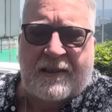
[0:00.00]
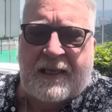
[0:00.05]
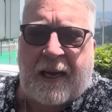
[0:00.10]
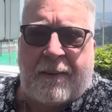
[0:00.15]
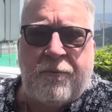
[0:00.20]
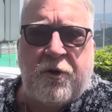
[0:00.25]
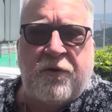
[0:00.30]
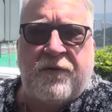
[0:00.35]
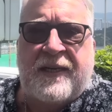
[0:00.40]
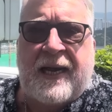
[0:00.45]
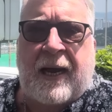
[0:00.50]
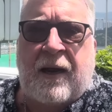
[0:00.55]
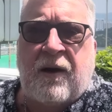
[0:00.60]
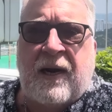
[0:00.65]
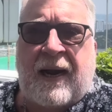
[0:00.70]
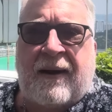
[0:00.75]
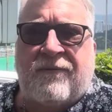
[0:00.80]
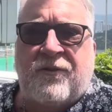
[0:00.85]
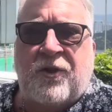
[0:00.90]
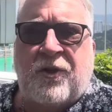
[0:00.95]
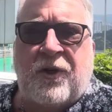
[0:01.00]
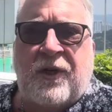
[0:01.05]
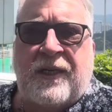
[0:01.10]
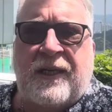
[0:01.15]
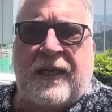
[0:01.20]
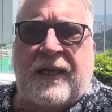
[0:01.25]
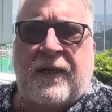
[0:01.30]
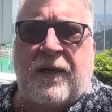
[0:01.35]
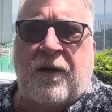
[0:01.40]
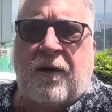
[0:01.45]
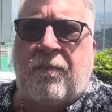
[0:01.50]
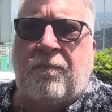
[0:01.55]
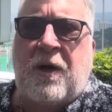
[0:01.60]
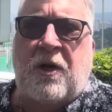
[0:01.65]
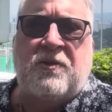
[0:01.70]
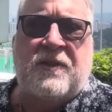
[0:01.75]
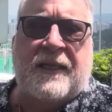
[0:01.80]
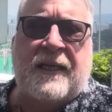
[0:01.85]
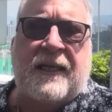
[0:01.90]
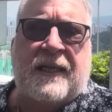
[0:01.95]
I moved out after a year,
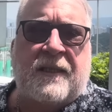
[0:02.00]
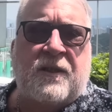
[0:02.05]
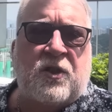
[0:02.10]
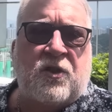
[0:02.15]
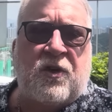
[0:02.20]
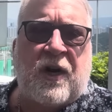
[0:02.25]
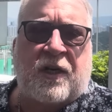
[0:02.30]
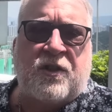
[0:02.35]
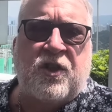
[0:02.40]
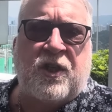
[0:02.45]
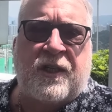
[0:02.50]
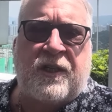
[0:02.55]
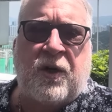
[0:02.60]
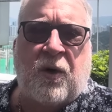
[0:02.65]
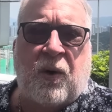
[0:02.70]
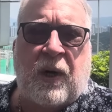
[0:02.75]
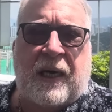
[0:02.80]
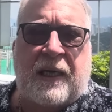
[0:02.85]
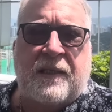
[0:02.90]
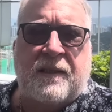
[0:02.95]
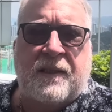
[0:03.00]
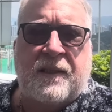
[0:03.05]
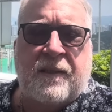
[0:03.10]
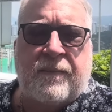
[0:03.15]
mostly construction noise.